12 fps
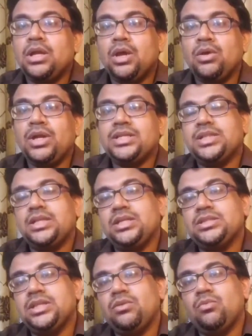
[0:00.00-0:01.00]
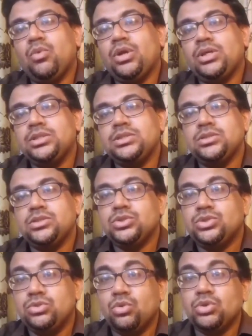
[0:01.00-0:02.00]
Now let us understand what is
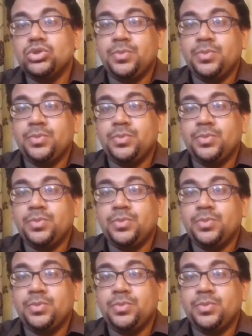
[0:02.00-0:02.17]
so